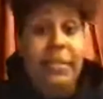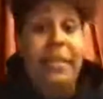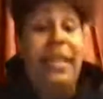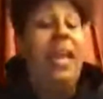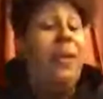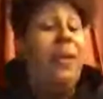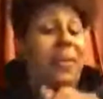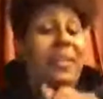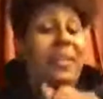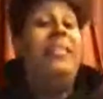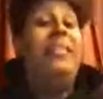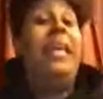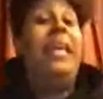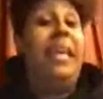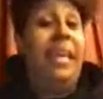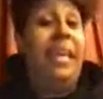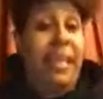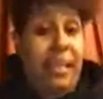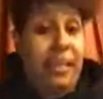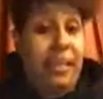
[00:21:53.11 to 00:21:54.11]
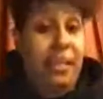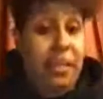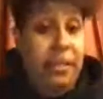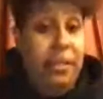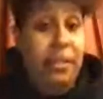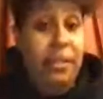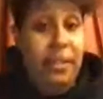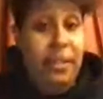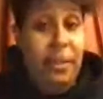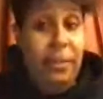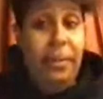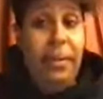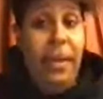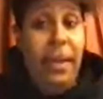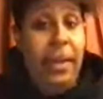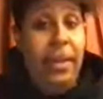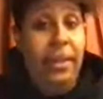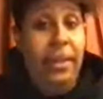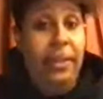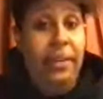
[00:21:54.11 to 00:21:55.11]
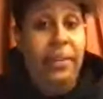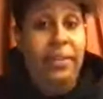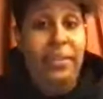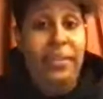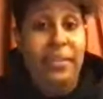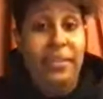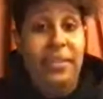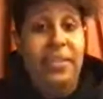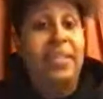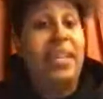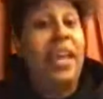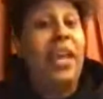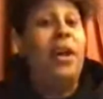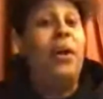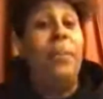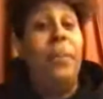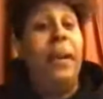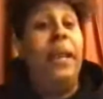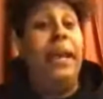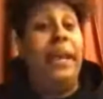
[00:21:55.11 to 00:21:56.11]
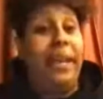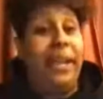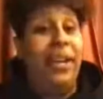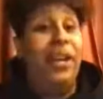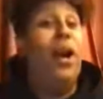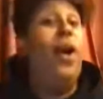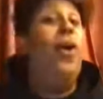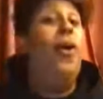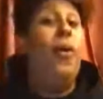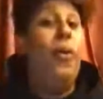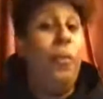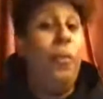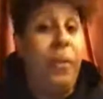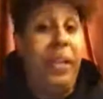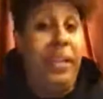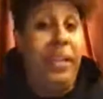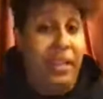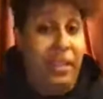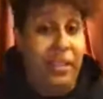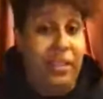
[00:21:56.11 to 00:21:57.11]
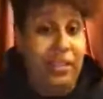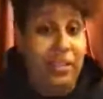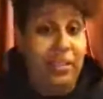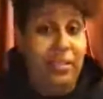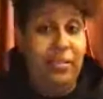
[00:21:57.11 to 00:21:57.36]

Guaranteed. Okay? Steel plated, gold plated.